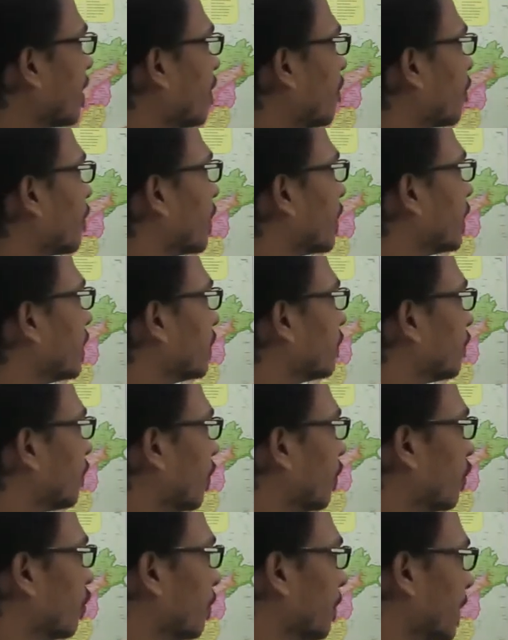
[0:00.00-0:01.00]
after this for
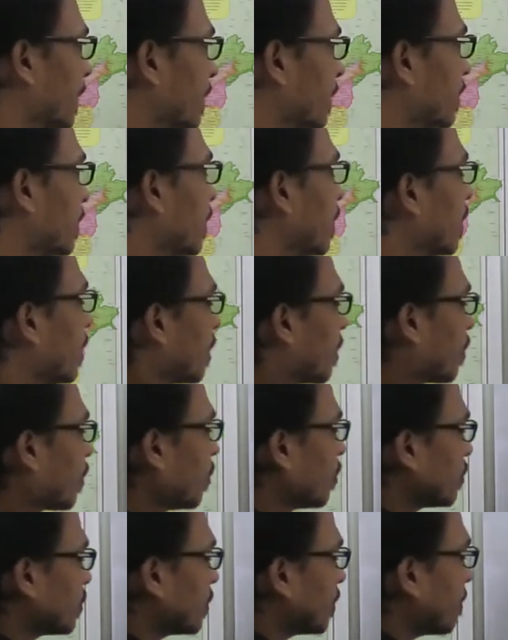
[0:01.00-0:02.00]
loop is
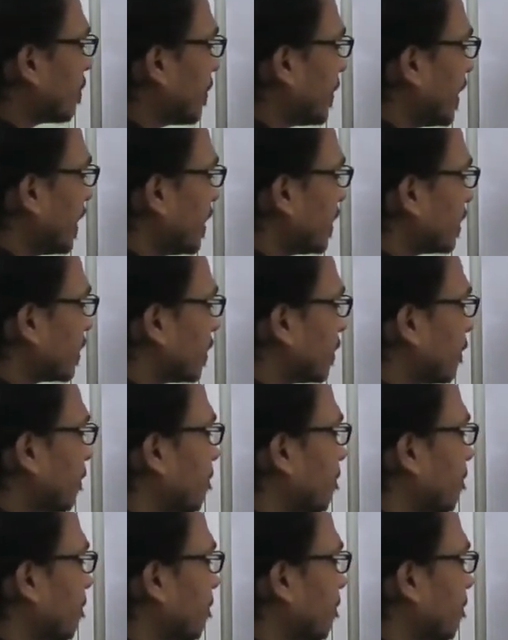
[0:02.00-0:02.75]
closing brace